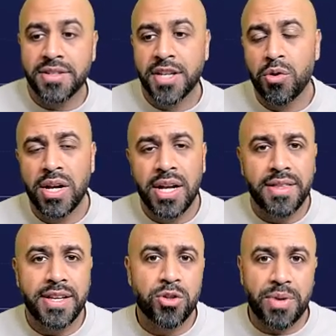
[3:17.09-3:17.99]
So
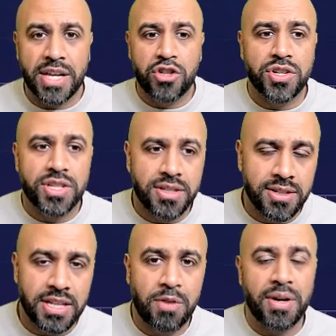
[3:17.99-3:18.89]
this will be interesting to
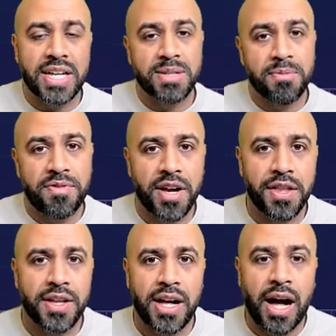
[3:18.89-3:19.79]
see if we get some
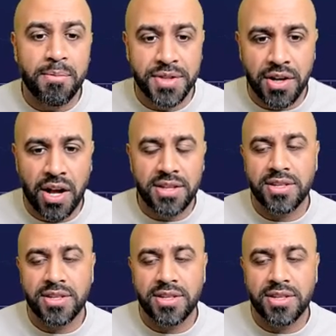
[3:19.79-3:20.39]
further upside.